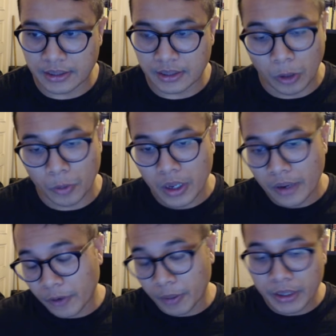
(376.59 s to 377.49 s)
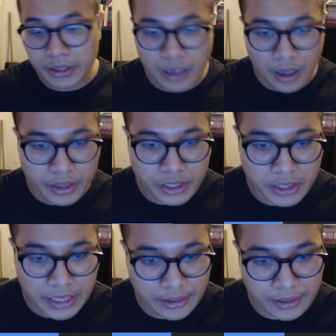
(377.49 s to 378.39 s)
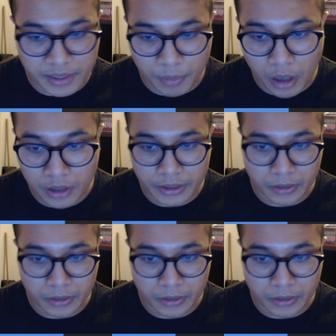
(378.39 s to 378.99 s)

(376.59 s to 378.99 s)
So for $1 million, you get this small little